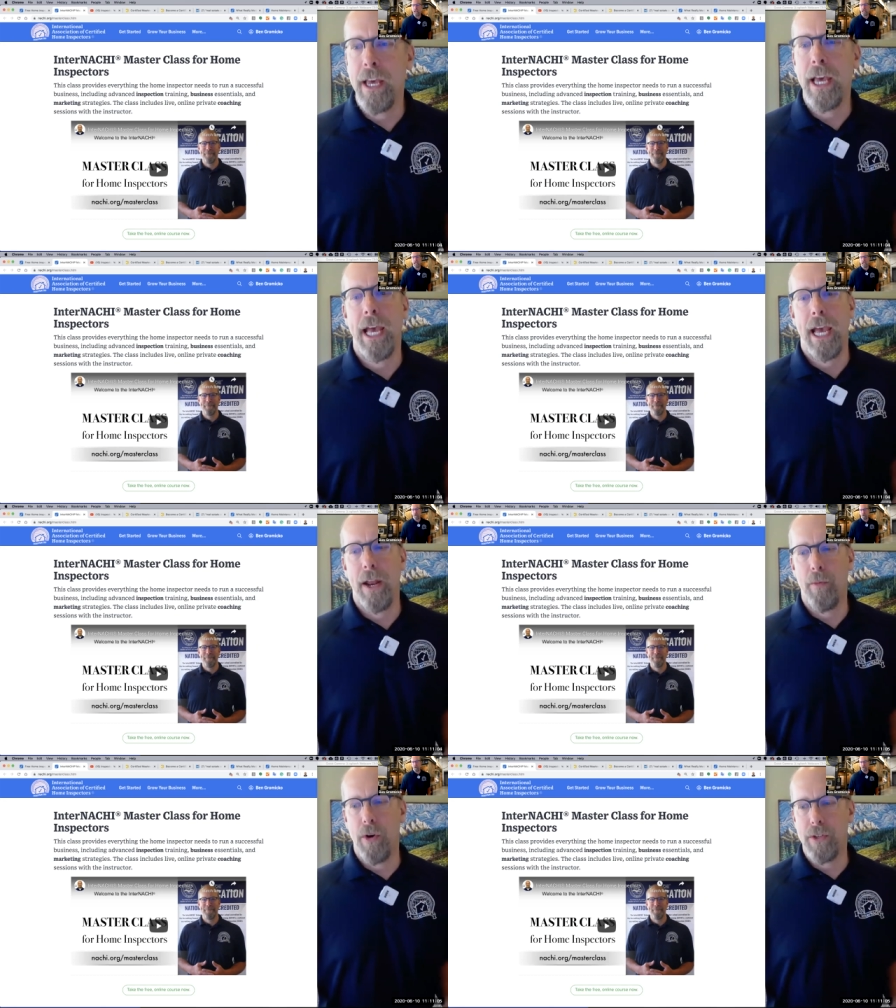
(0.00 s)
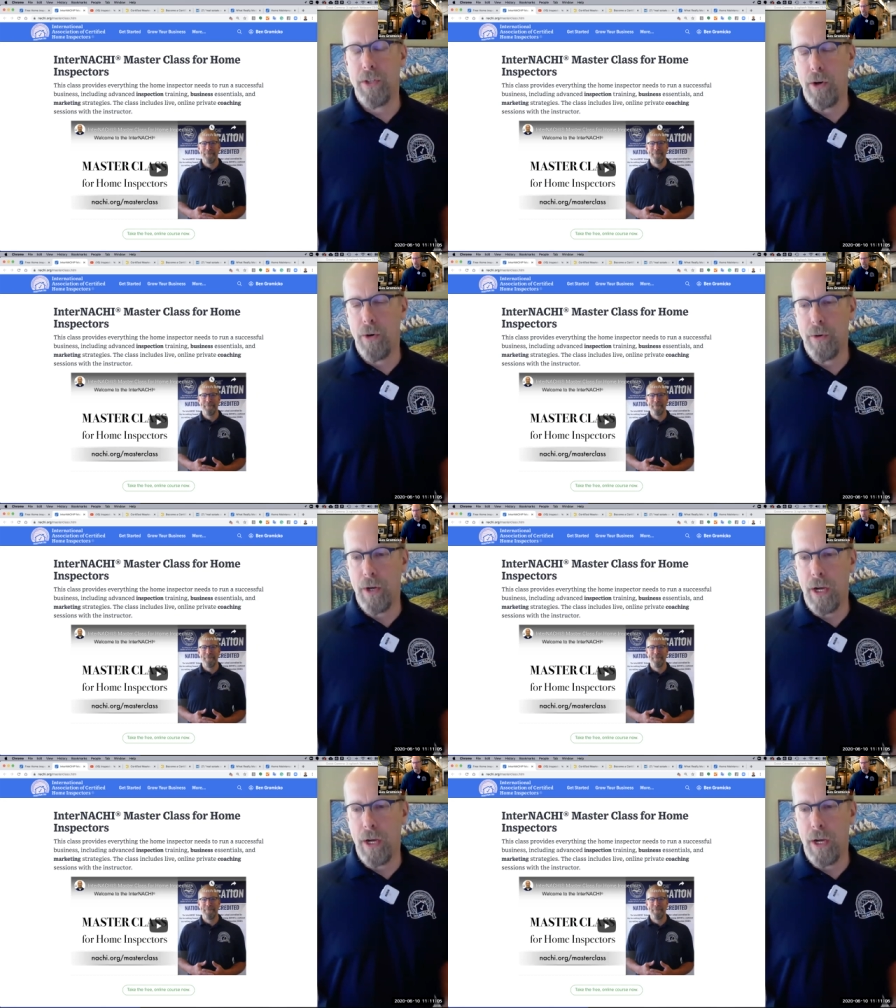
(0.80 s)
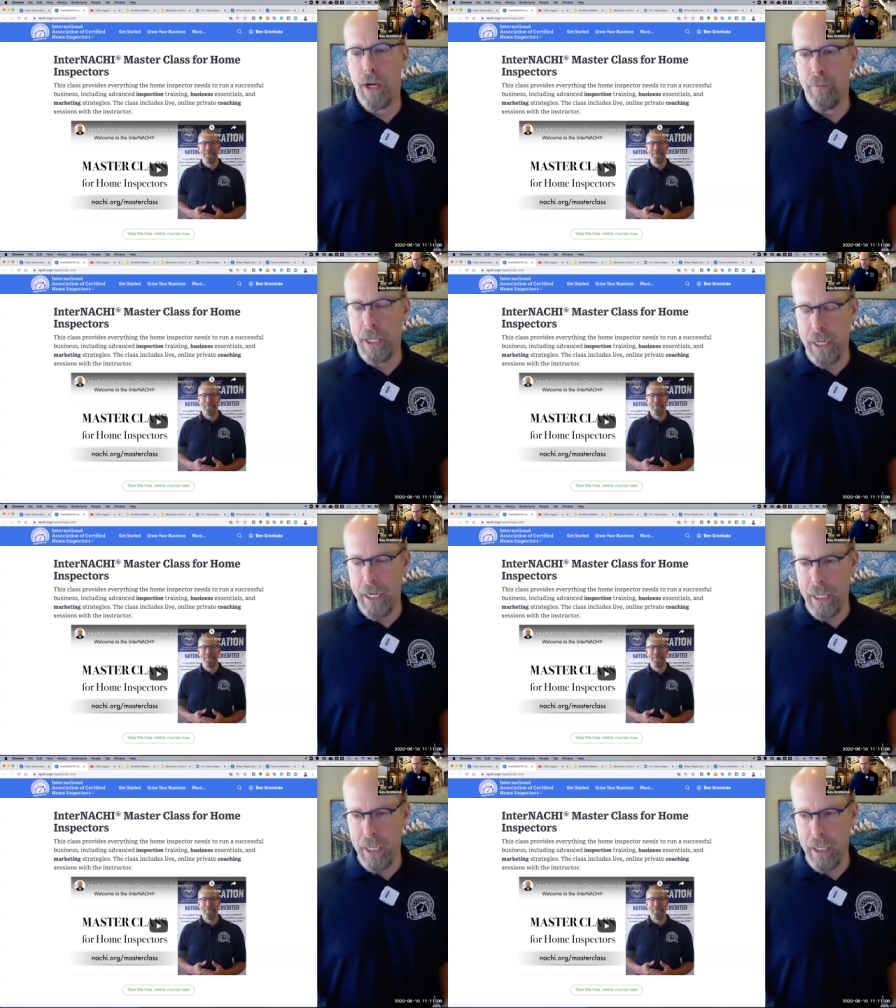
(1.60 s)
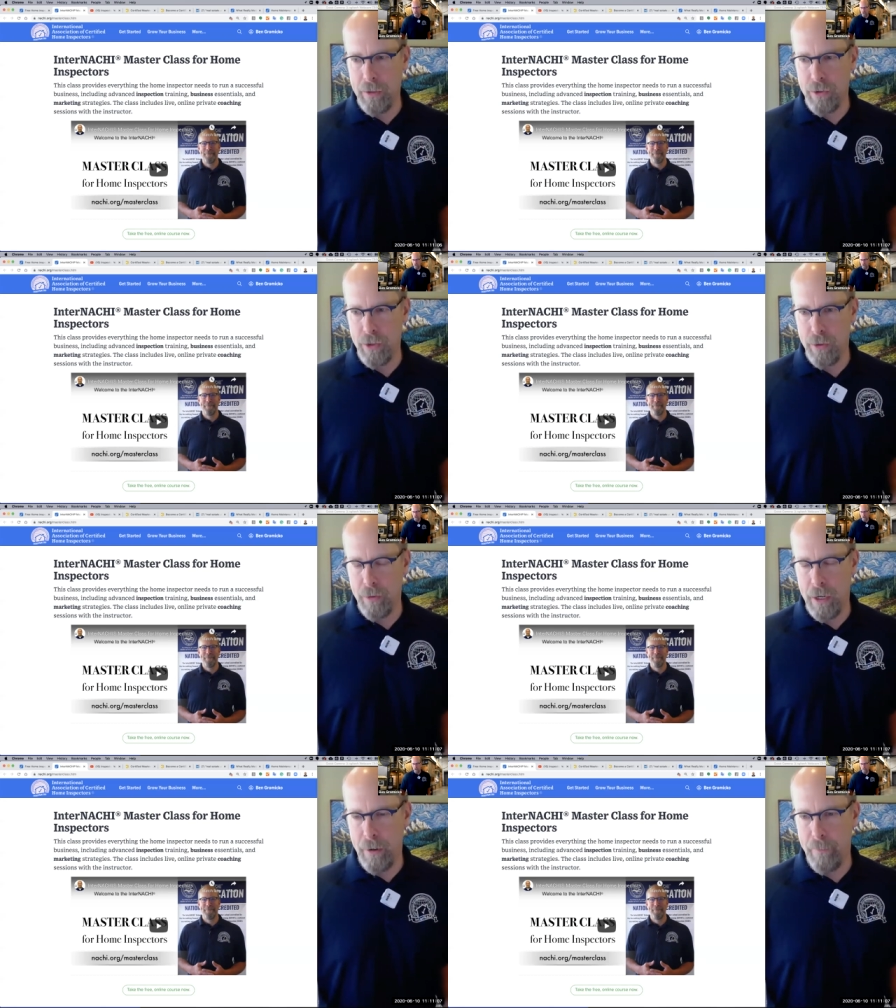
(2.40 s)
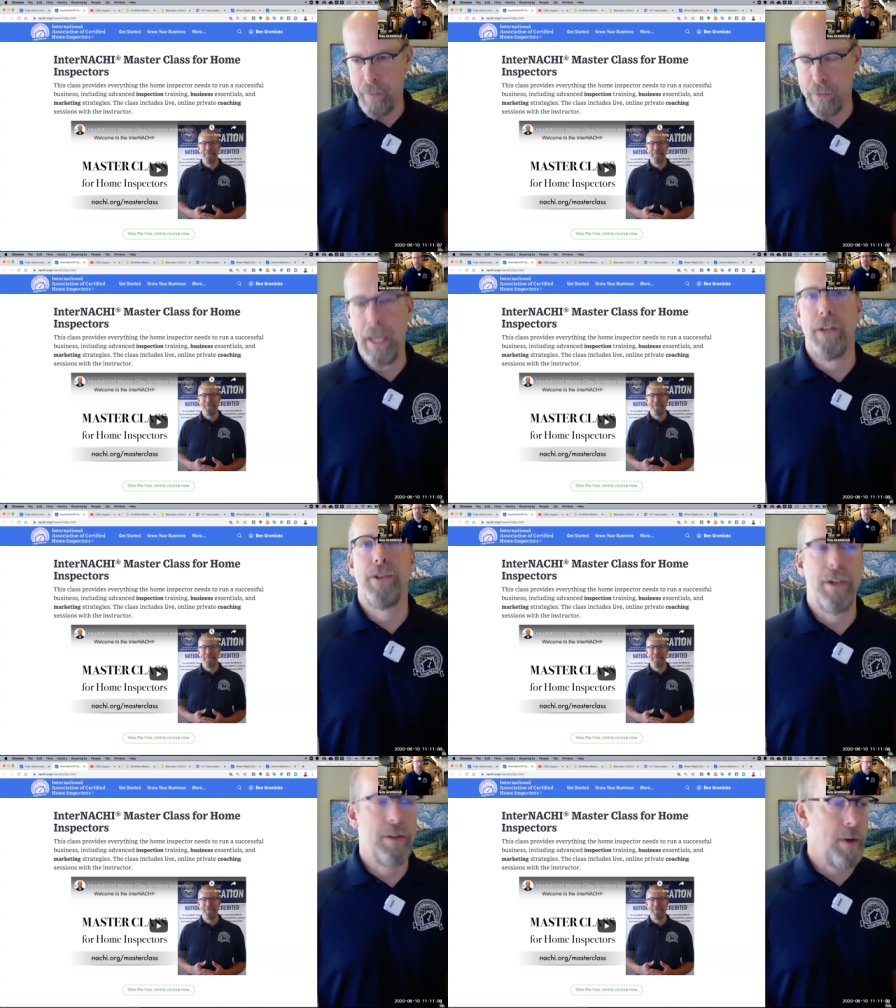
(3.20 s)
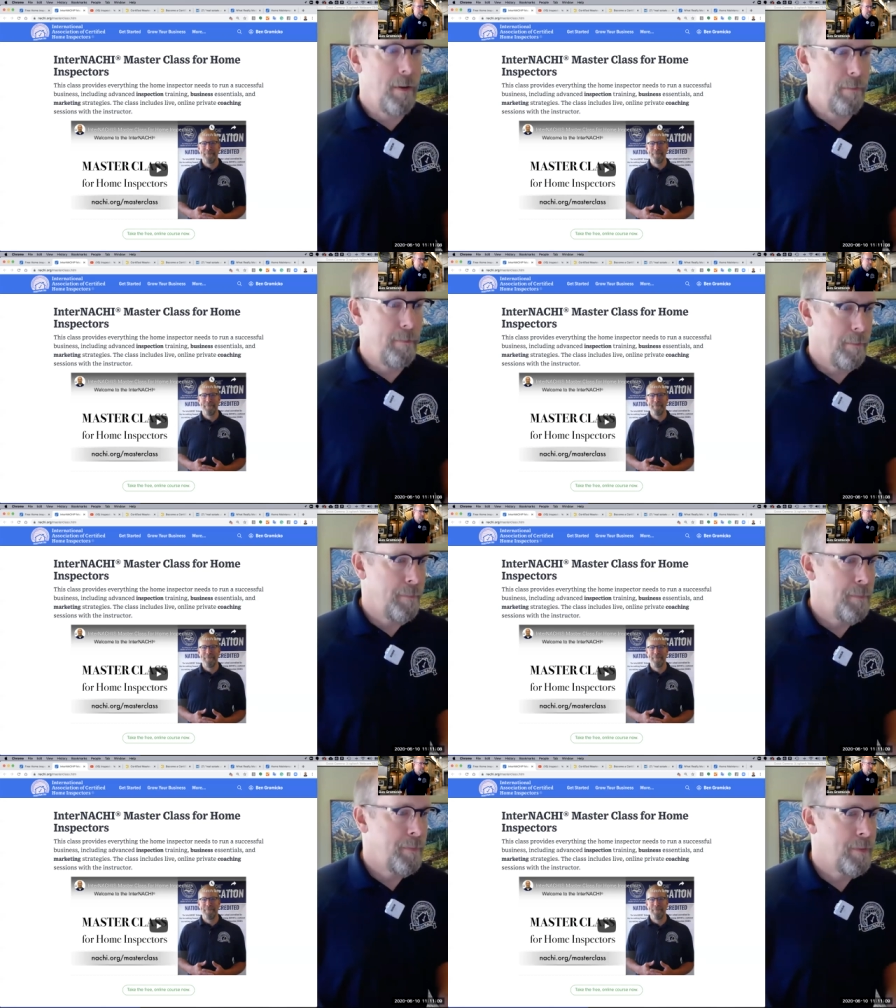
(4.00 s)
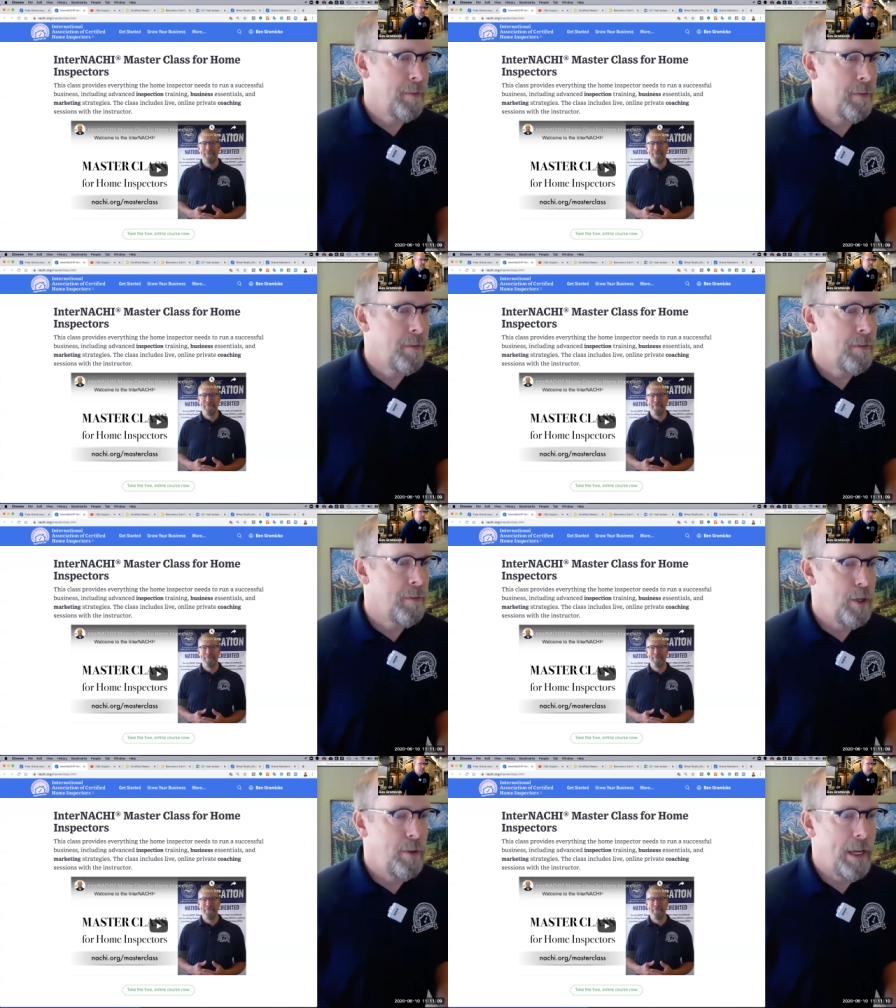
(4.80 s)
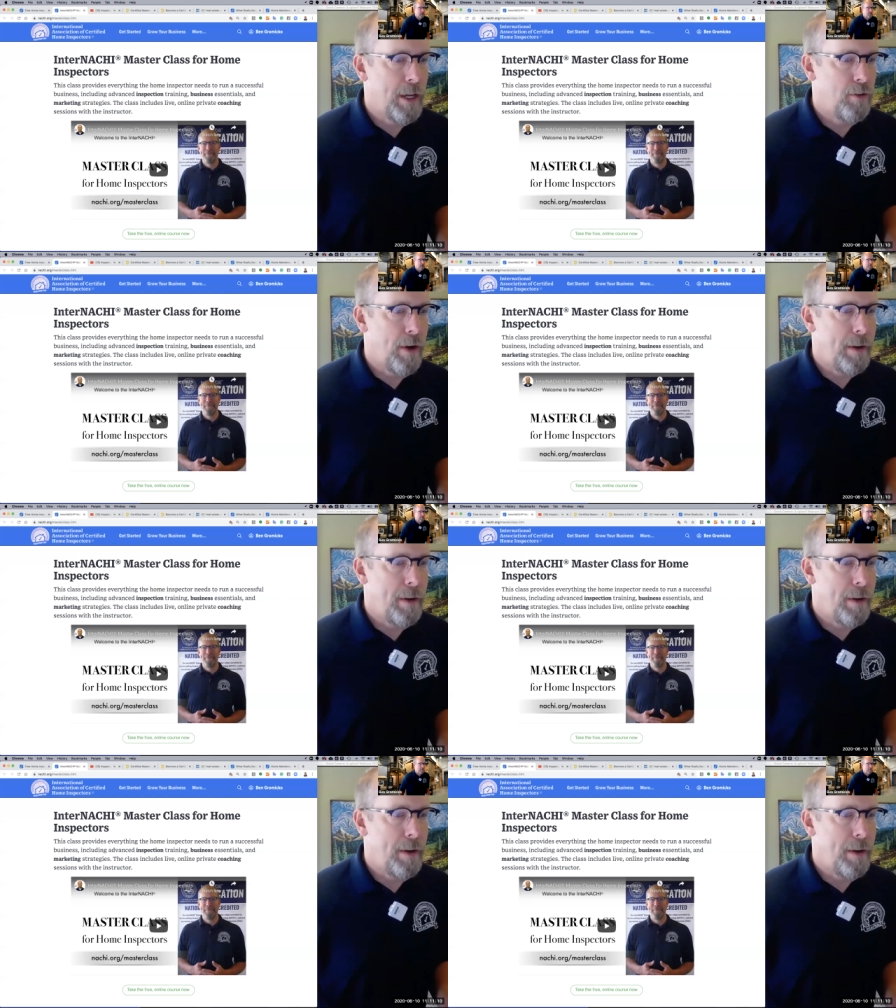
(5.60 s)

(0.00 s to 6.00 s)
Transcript: And we're also um, translating into um, Spanish as well. But you make a great